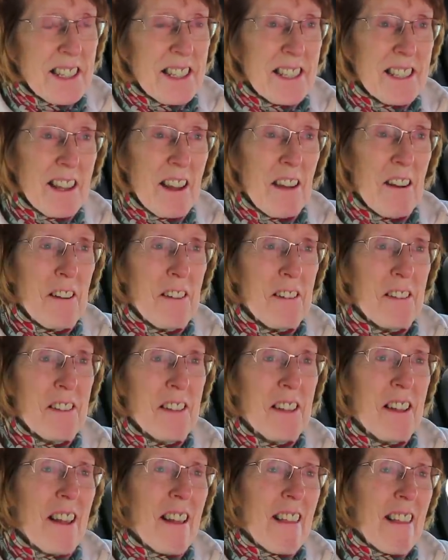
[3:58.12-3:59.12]

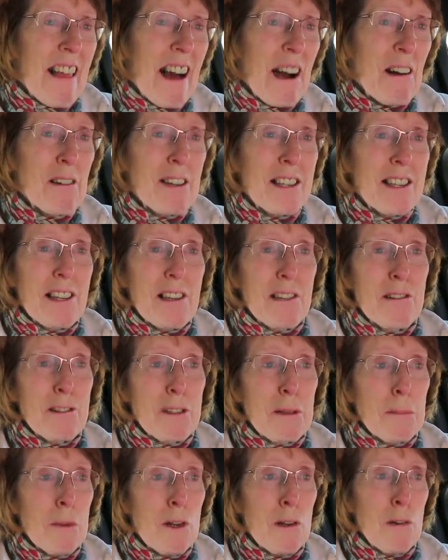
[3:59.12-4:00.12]
So that was a
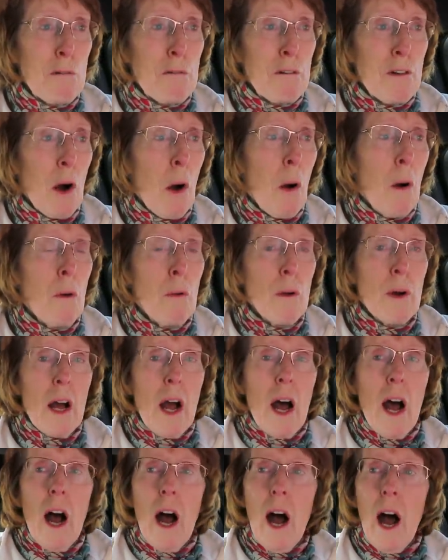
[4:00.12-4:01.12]
good move. Oh,
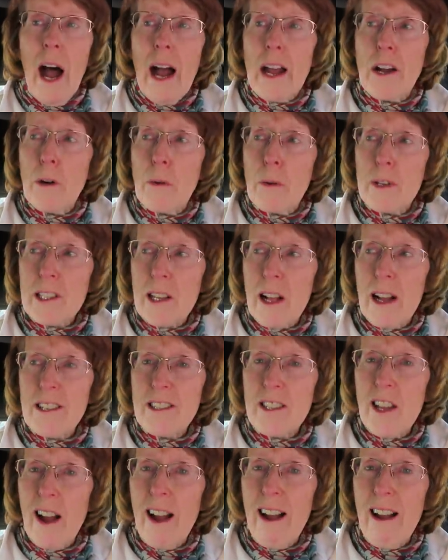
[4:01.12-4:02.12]
I always
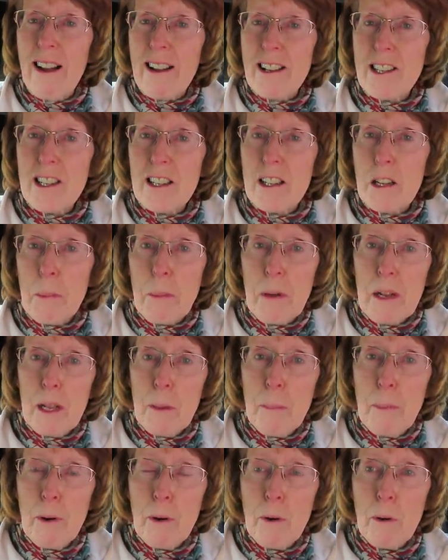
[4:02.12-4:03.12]
like to ask
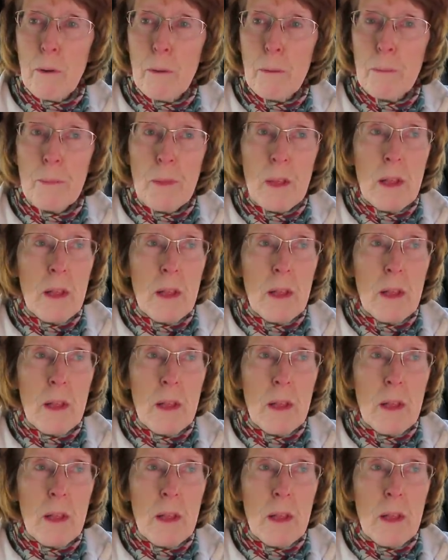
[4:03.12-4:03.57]
people,